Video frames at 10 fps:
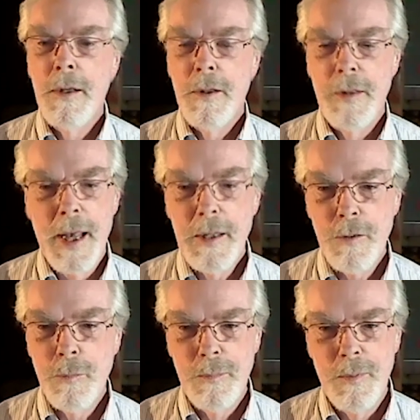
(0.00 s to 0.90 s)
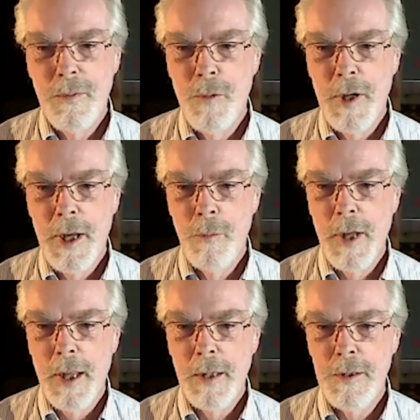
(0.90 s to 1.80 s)
That's what I would
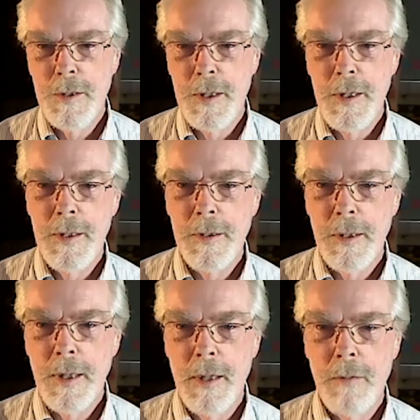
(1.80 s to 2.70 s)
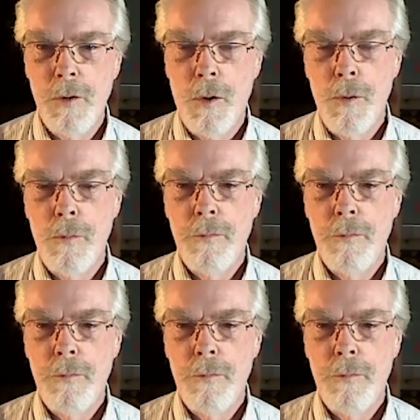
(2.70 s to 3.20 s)
like to see as a kind of goal